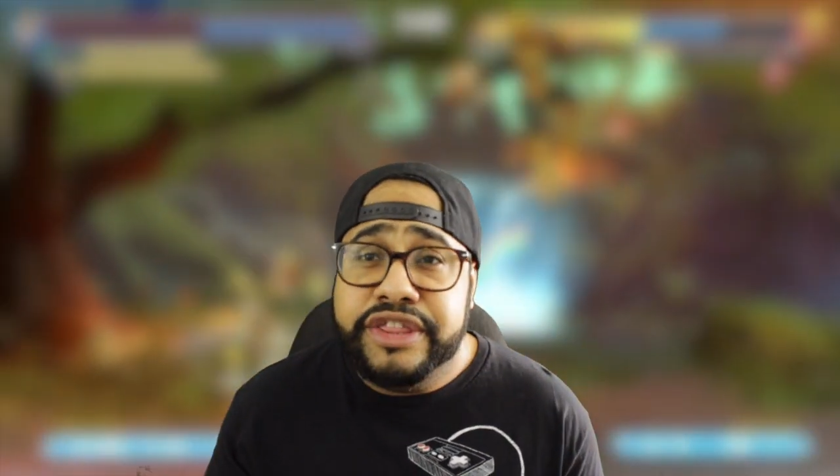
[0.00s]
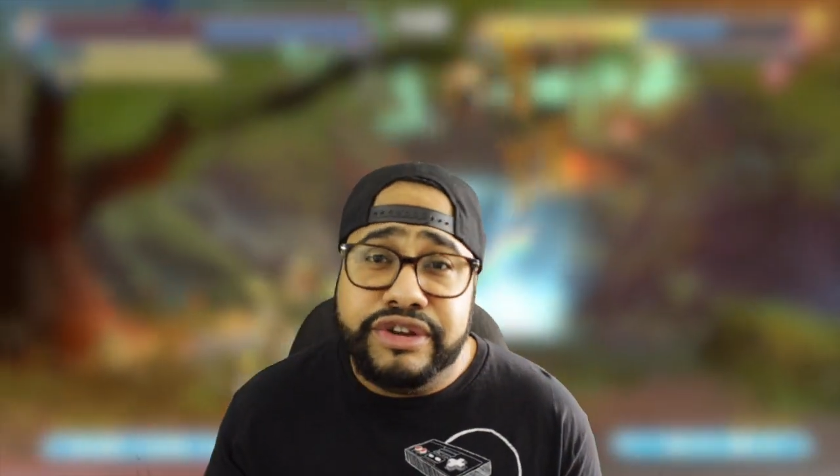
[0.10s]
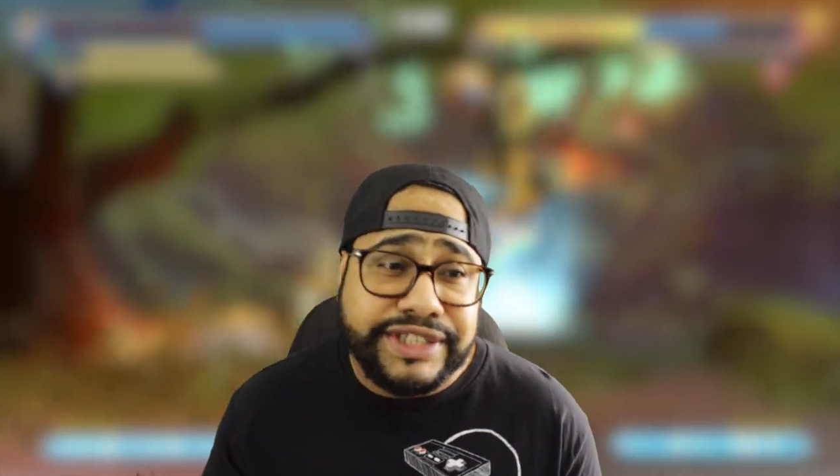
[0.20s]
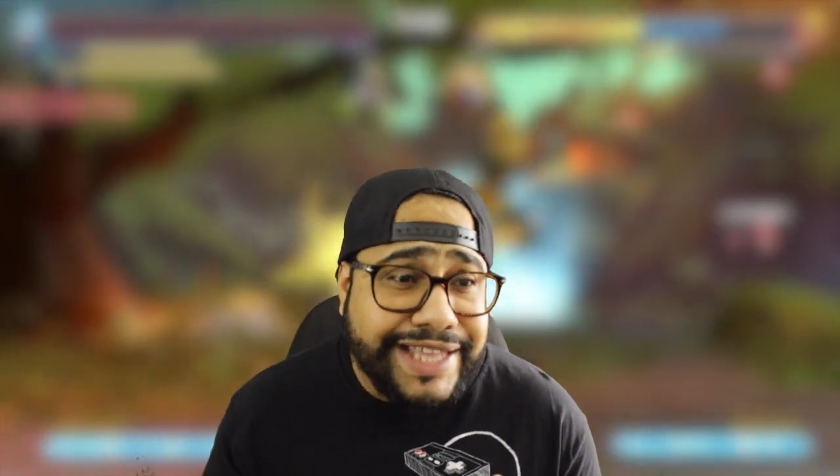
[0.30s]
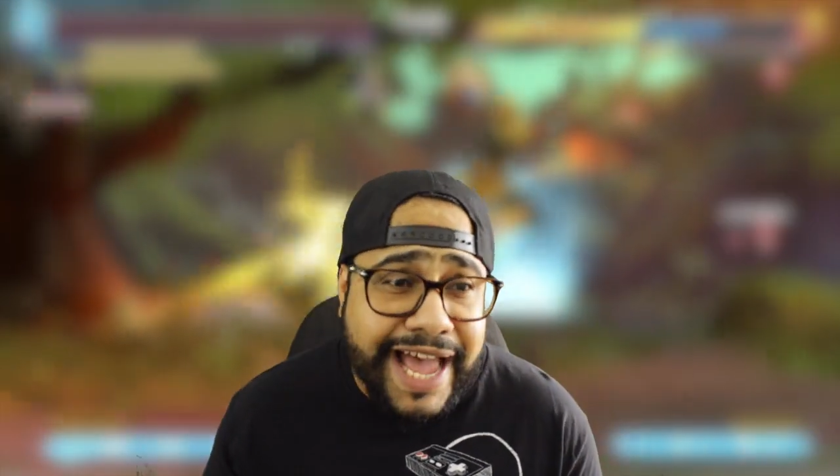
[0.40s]

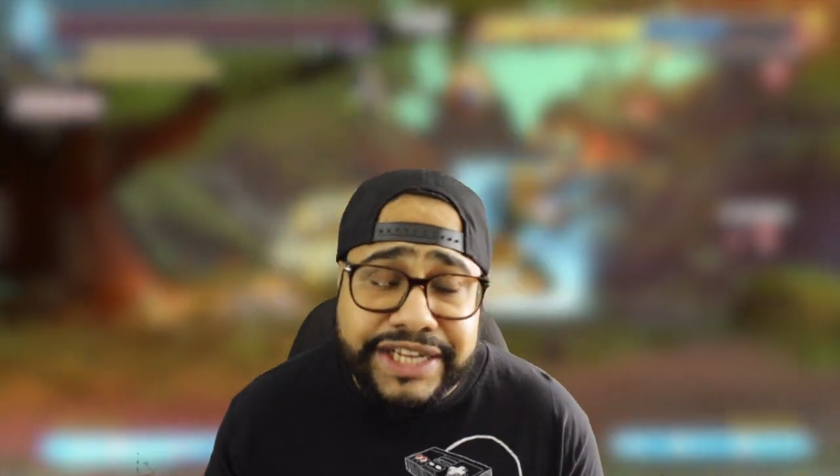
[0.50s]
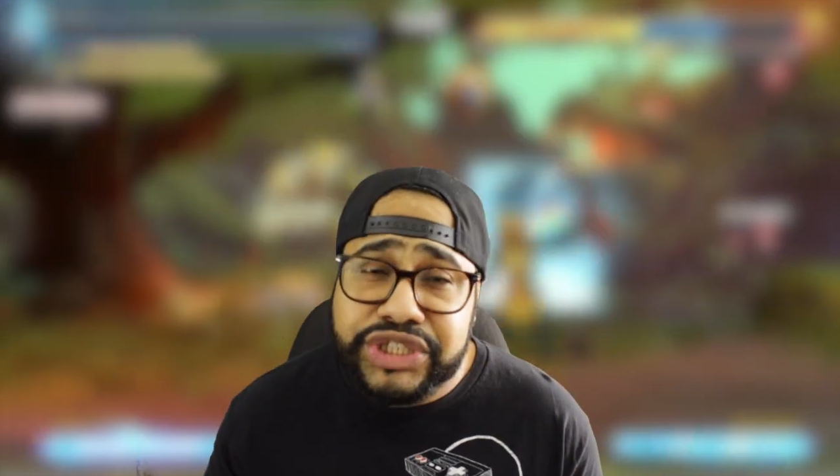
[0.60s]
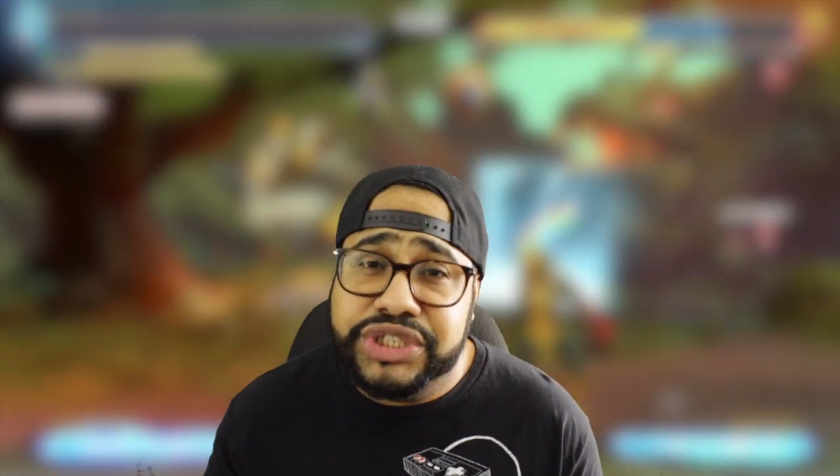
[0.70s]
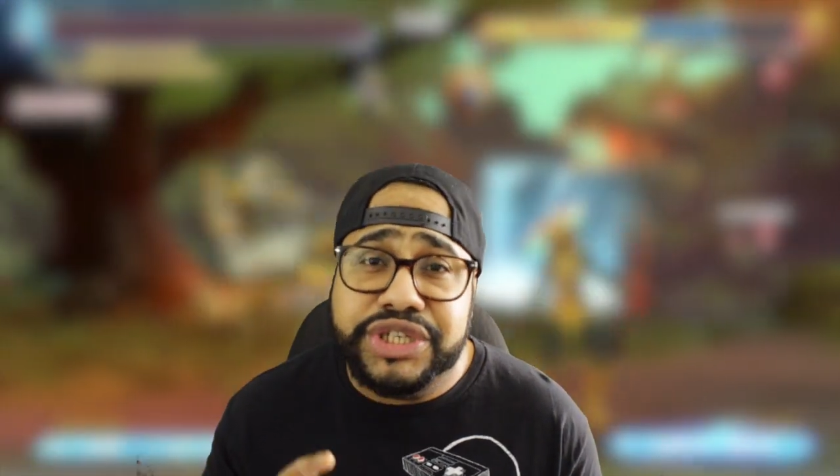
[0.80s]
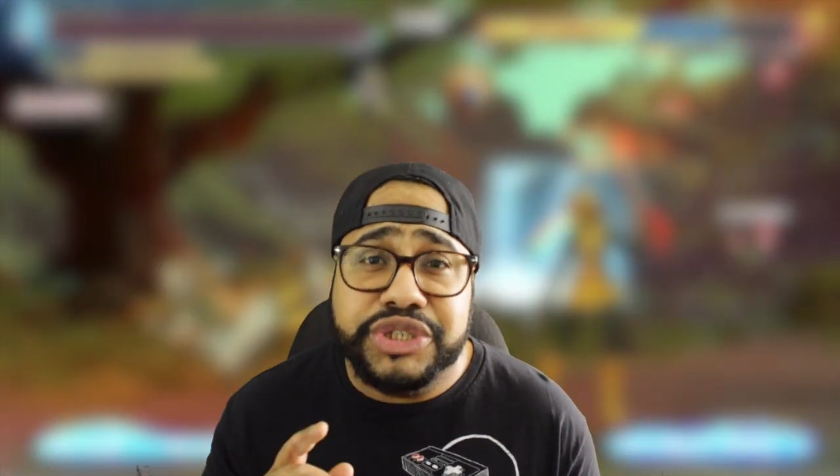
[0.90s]
There's
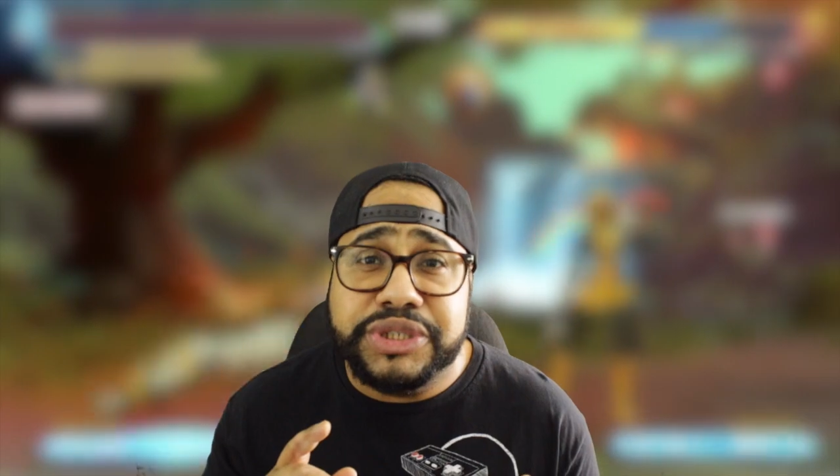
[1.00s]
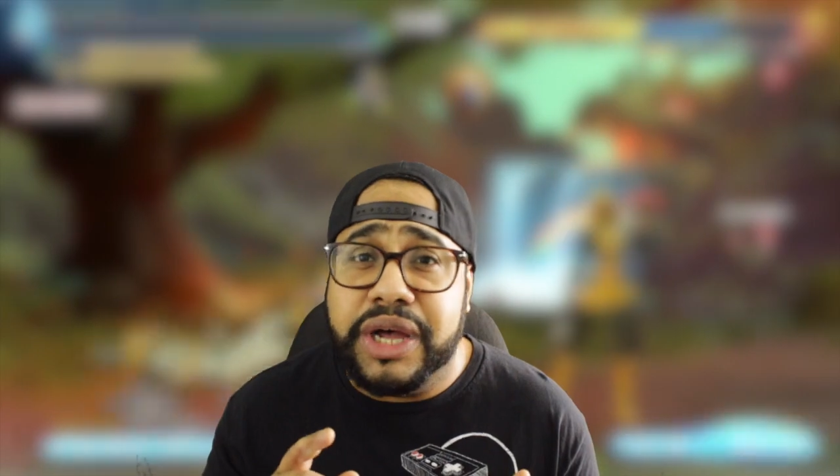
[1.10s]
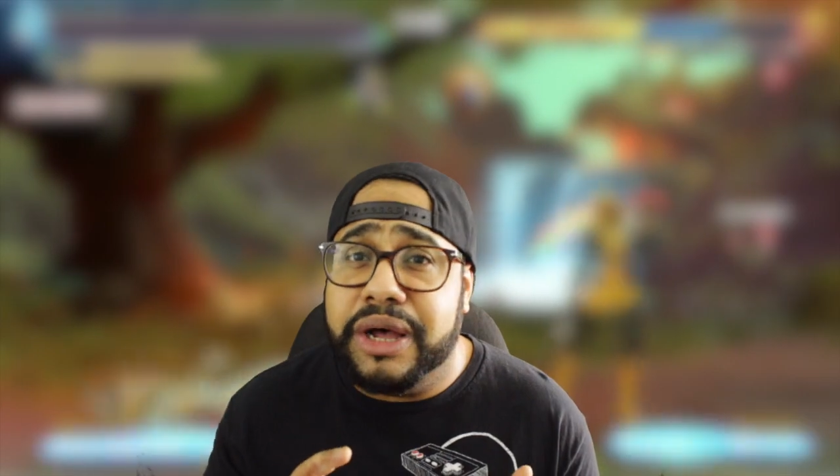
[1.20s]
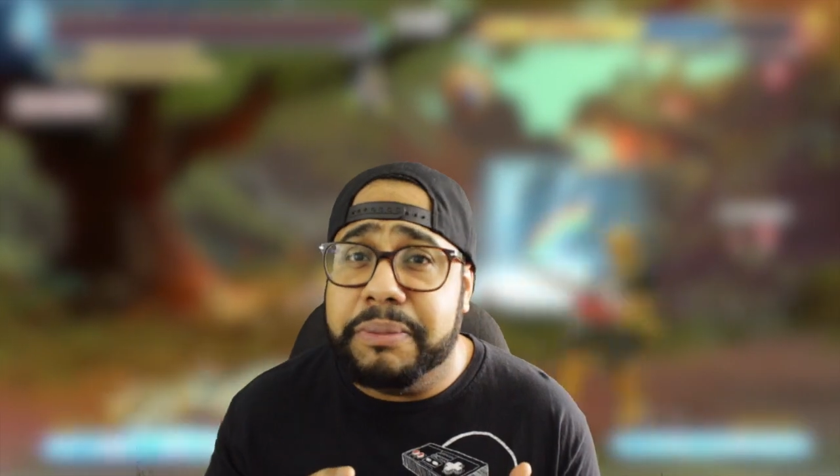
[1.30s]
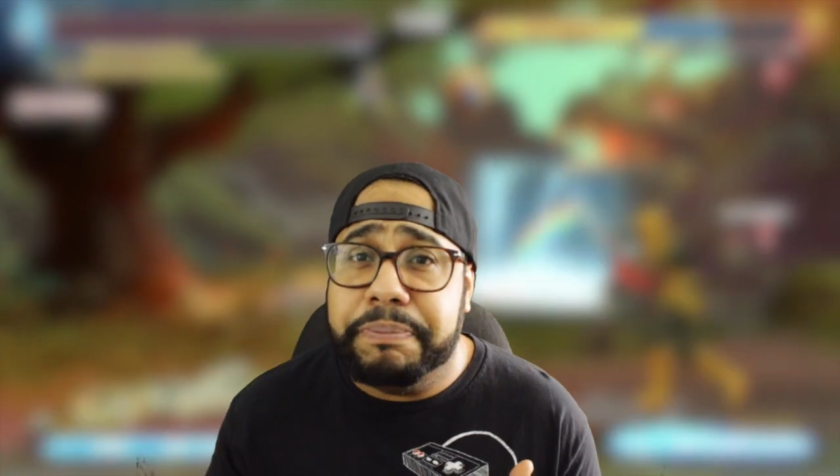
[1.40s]
dashes, there's
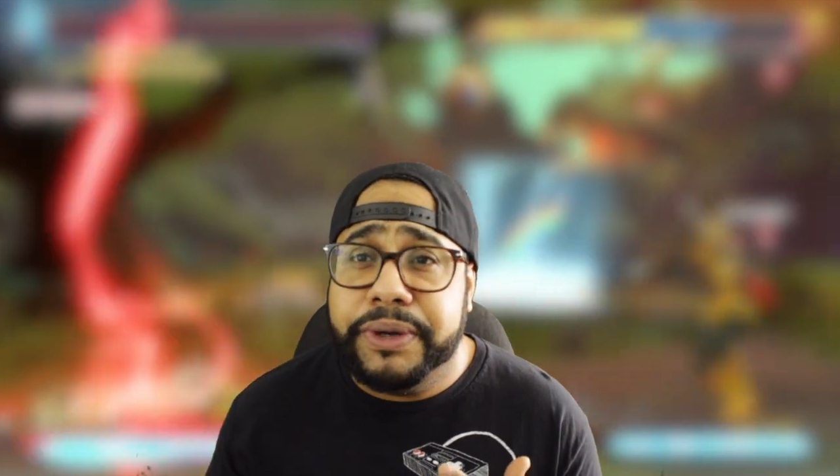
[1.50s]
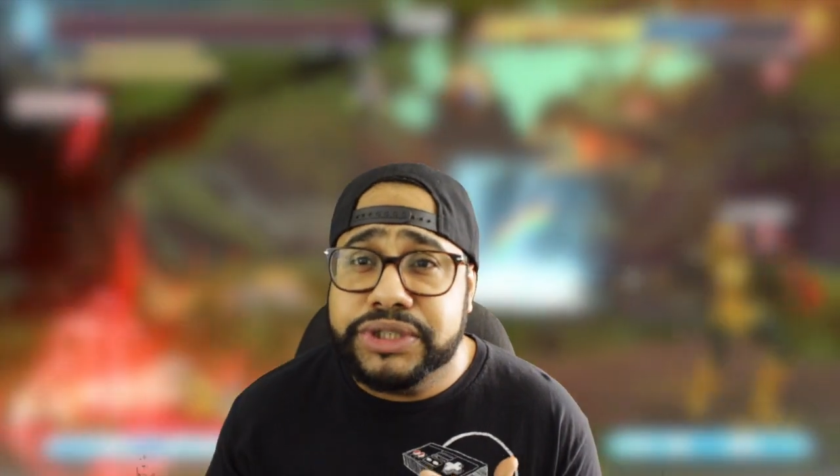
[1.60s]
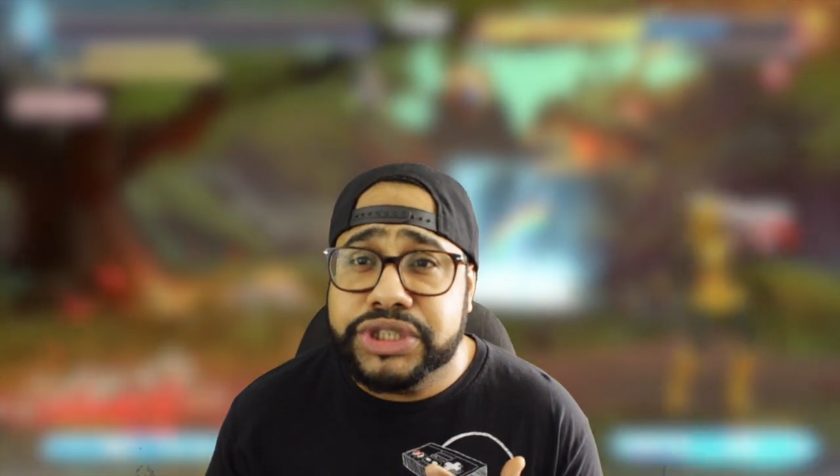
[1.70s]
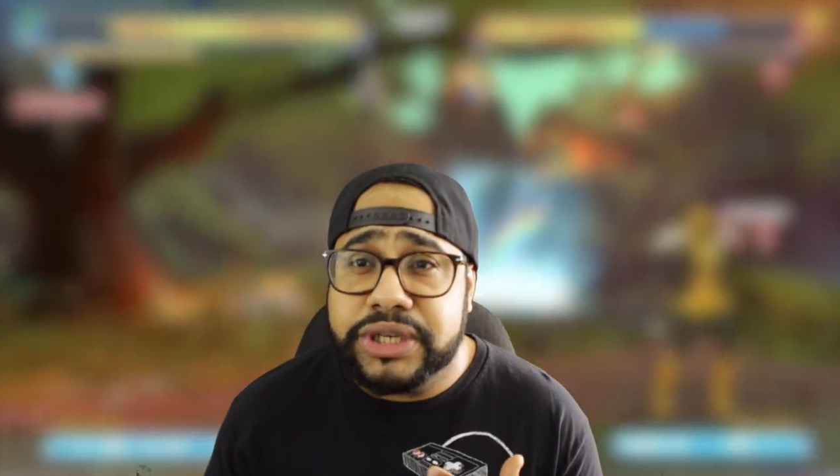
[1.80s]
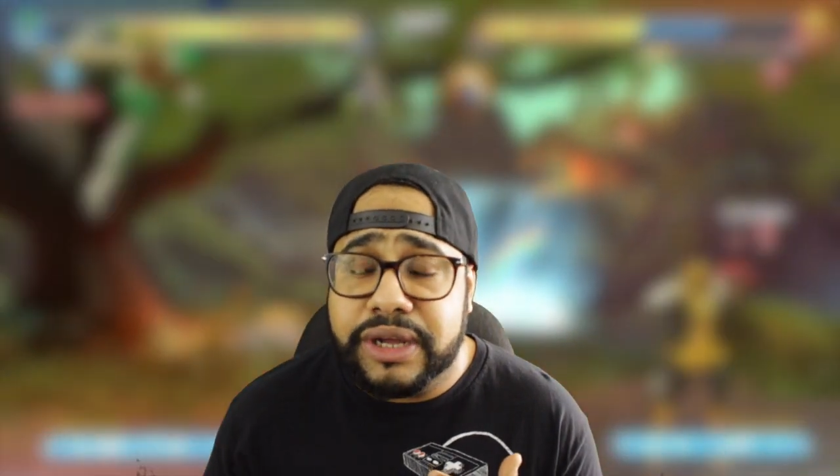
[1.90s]
push